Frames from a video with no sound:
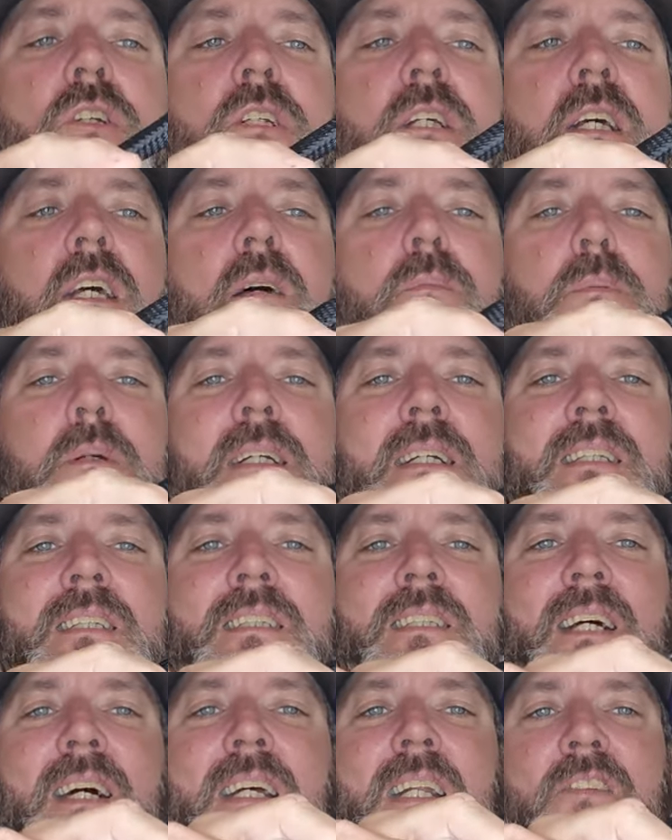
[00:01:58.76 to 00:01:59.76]
tip
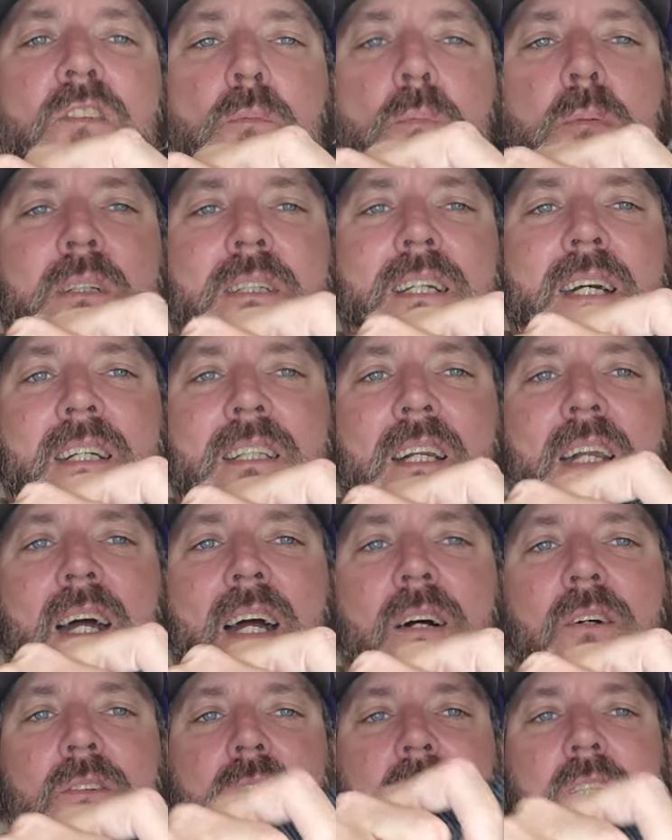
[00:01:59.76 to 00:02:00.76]
inside of a protected
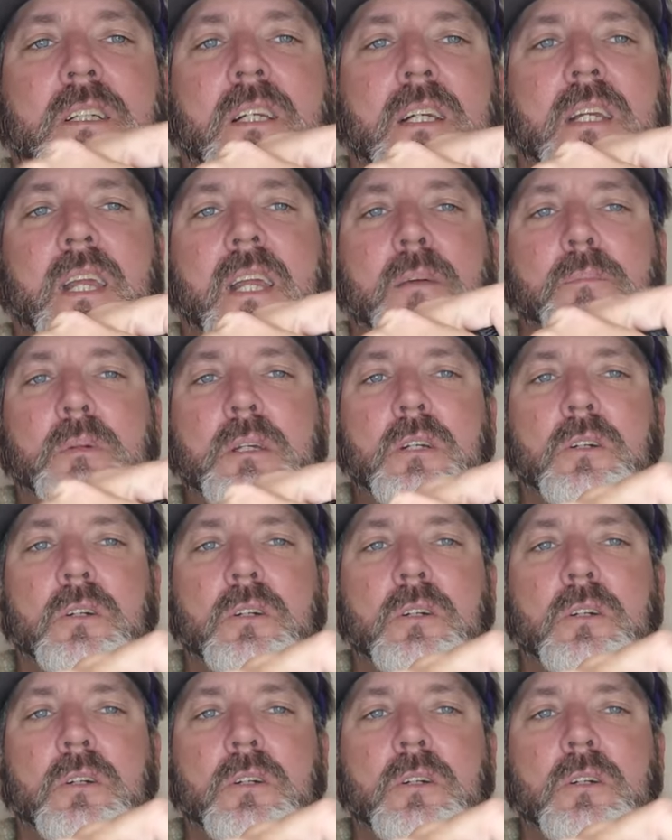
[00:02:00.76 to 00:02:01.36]
housing. It can't be